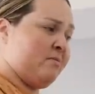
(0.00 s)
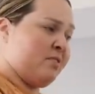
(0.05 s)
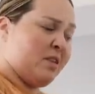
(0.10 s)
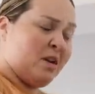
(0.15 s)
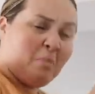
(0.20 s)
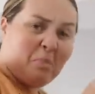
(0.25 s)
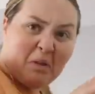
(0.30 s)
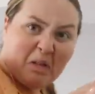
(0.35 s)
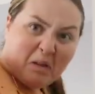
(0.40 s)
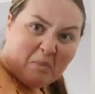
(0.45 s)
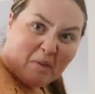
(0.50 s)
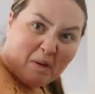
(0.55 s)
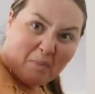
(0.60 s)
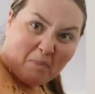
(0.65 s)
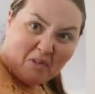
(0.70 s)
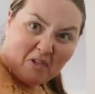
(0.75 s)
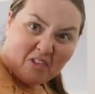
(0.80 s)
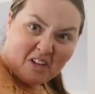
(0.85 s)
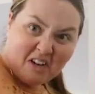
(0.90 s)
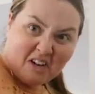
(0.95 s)
Should I put a little
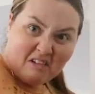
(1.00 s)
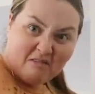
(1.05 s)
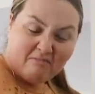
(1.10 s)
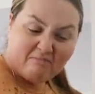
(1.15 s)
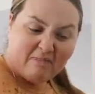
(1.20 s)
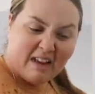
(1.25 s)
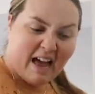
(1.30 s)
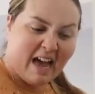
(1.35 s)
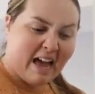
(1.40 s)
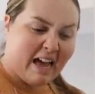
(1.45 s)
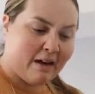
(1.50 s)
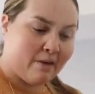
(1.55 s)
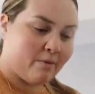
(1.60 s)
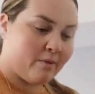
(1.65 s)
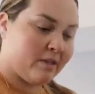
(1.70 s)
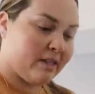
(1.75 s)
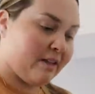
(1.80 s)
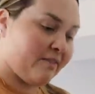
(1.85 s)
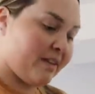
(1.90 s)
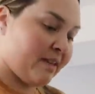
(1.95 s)
pepper in there? Nah,
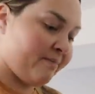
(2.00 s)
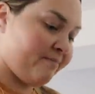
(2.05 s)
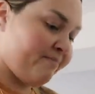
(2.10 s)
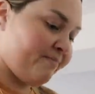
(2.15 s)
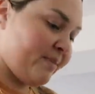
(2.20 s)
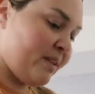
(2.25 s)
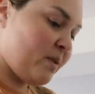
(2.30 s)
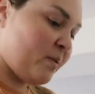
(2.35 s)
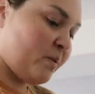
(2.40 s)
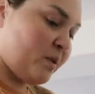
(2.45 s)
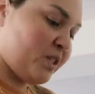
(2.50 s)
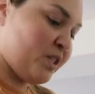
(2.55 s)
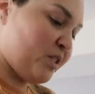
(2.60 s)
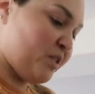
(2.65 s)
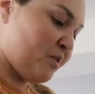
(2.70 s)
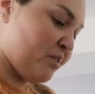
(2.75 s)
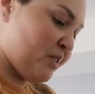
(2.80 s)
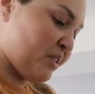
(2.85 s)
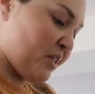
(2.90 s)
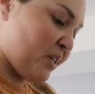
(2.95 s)
we'll leave it. We'll
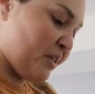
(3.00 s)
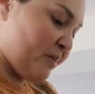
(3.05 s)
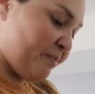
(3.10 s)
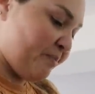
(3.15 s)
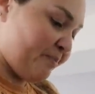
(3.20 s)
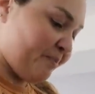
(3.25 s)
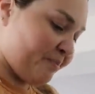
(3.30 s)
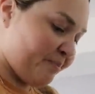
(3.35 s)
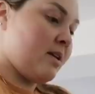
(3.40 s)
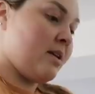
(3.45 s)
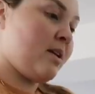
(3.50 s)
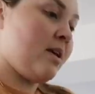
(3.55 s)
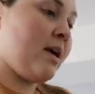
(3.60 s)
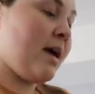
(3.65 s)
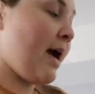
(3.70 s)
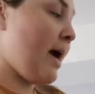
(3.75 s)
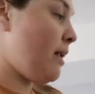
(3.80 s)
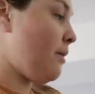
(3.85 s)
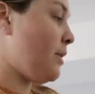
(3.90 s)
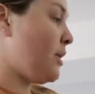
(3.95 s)
just do salt.
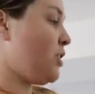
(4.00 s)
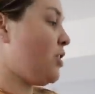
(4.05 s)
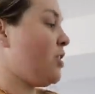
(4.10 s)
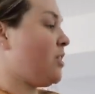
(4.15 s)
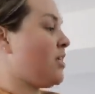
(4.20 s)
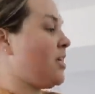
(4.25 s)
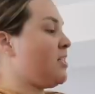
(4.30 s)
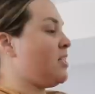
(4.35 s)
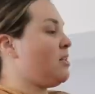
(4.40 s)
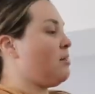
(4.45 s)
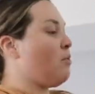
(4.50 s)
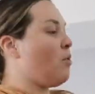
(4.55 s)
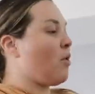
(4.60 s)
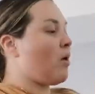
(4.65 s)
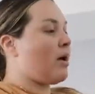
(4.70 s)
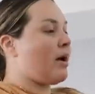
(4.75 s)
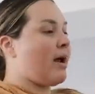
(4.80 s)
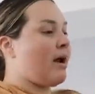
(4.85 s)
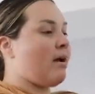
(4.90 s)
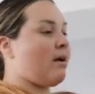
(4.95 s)
Anyway, she says the
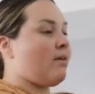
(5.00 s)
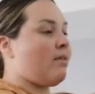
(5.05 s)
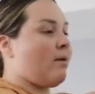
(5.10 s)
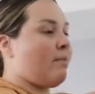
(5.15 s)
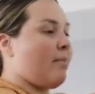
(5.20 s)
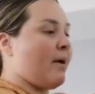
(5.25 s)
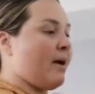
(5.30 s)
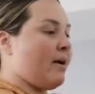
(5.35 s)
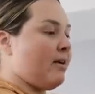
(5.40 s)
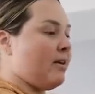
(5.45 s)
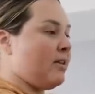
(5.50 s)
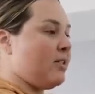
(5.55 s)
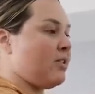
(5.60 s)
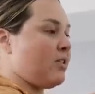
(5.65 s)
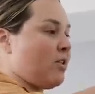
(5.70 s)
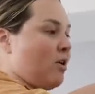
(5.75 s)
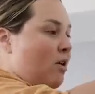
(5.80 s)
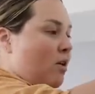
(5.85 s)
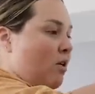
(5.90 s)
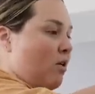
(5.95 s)
more air the better,
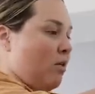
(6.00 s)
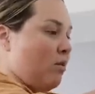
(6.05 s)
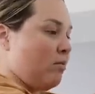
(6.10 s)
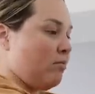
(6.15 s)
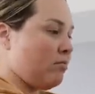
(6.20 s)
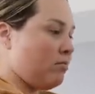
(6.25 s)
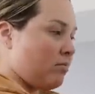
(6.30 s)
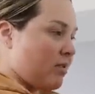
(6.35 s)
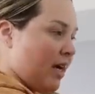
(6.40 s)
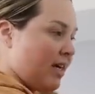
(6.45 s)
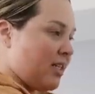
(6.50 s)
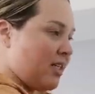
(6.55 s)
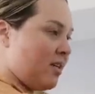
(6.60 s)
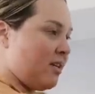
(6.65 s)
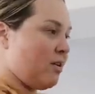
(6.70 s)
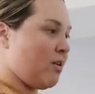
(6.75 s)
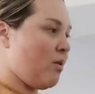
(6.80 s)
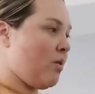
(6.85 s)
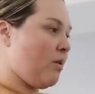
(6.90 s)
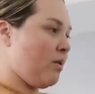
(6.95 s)
so I
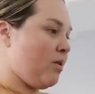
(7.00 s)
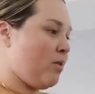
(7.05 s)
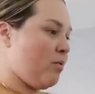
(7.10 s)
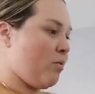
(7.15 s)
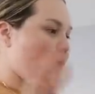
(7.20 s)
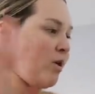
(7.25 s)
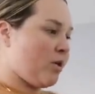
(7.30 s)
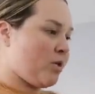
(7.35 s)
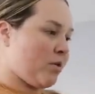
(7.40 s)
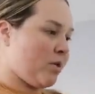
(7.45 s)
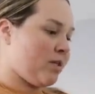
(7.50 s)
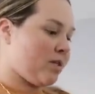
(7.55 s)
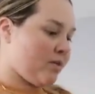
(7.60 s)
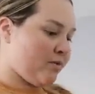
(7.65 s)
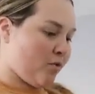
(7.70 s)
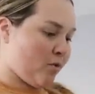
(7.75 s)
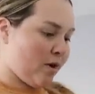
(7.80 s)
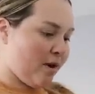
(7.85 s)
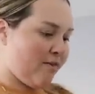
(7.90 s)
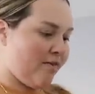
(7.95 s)
tend to go a little more towards
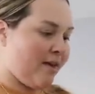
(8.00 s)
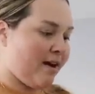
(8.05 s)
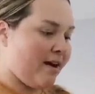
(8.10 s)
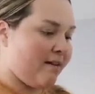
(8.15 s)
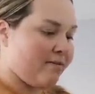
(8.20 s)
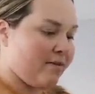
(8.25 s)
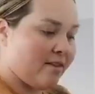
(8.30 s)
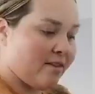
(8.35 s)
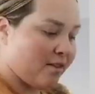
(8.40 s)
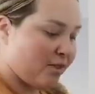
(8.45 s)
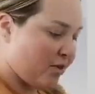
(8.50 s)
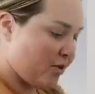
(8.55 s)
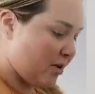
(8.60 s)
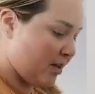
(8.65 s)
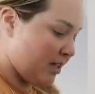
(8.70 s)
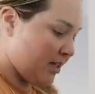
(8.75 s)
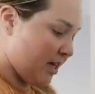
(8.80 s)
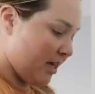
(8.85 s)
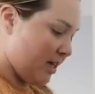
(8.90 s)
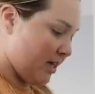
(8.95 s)
the forty-five than the
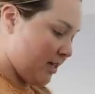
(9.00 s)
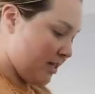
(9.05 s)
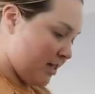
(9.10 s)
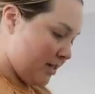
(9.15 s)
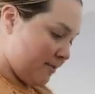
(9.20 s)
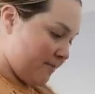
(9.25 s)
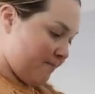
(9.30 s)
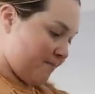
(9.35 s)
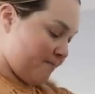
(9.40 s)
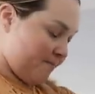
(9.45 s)
thirty seconds.